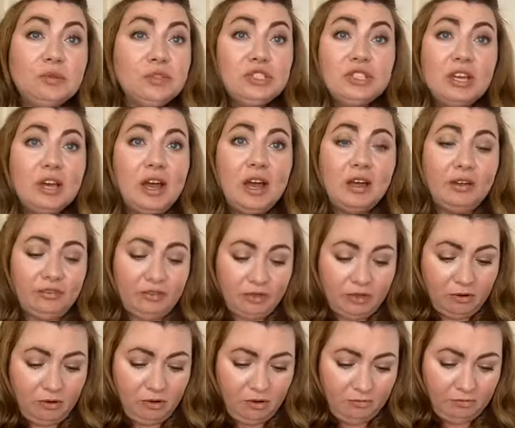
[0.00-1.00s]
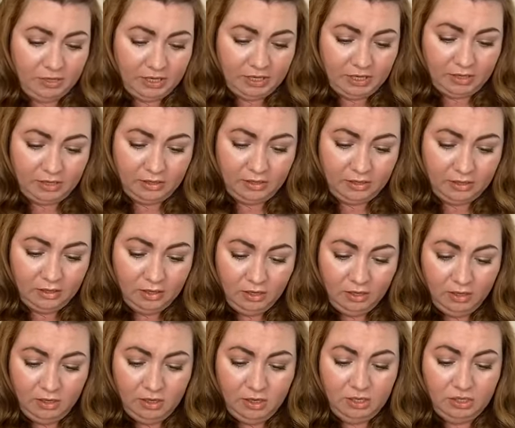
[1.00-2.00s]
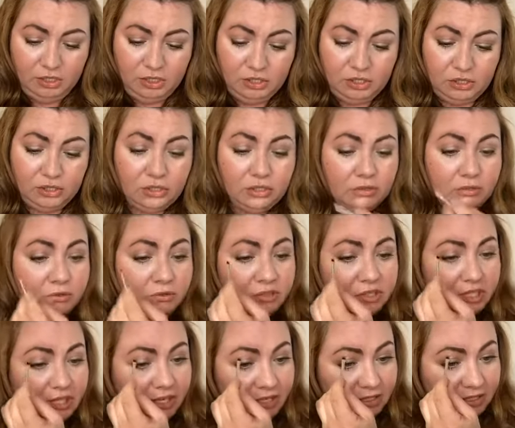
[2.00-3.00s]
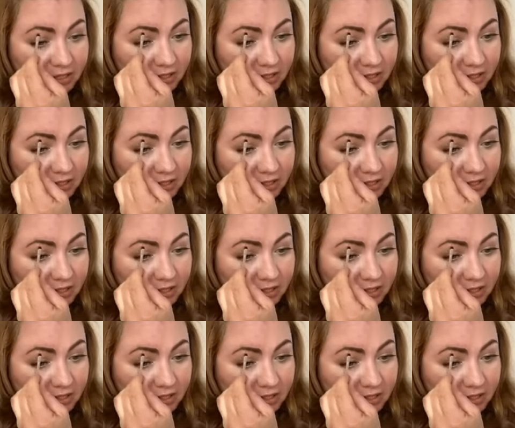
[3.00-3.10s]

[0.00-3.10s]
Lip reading: what you have at home, like, and just use it.